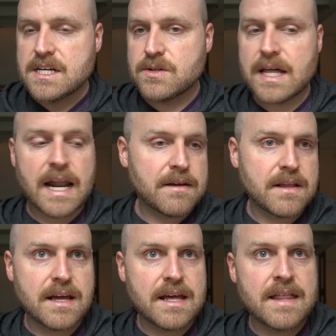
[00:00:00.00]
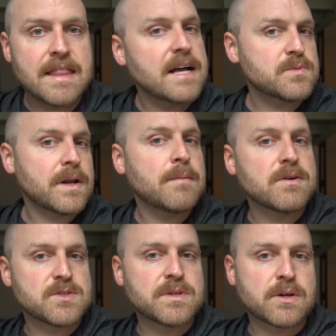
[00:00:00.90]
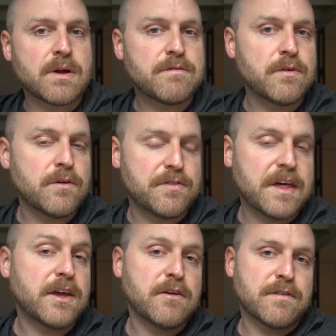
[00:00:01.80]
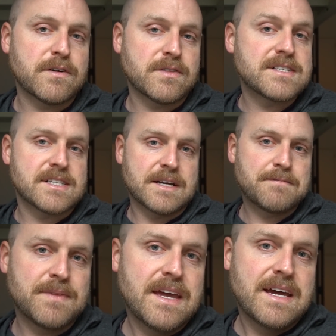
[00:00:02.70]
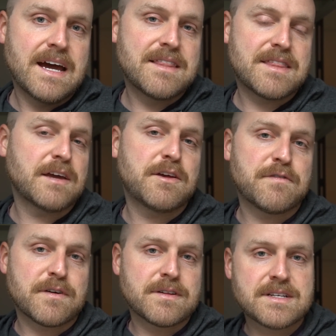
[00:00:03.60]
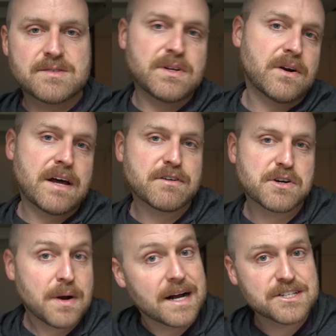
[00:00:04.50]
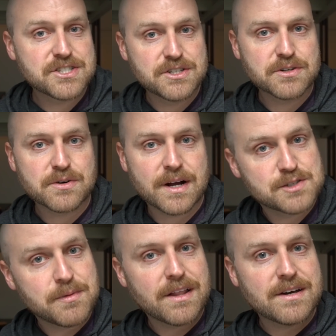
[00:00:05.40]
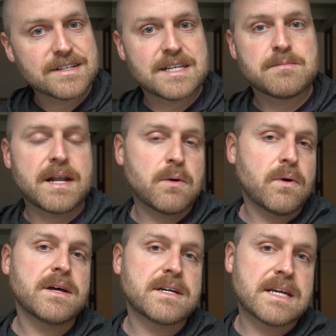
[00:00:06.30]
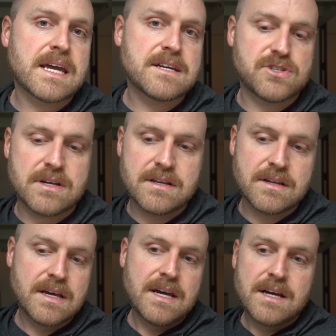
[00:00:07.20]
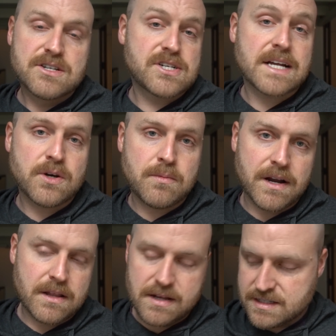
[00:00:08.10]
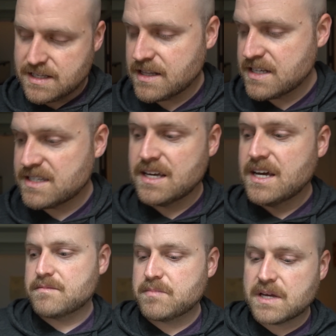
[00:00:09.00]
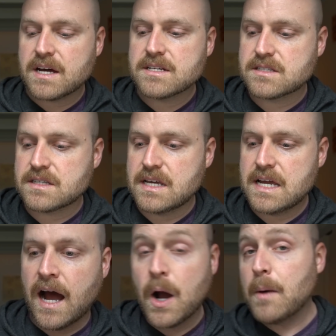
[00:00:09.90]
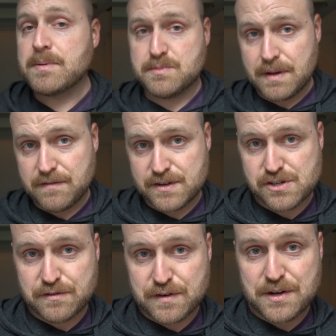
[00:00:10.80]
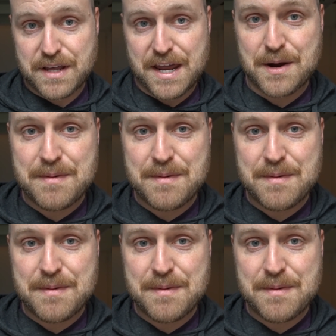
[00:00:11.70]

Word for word: do that i and that's what i'm also really grateful thank you for listening and thank you for these we don't have a garage to do garage monologues in but i want to engage in chateau monologues at least because I hope it's beneficial for you to hear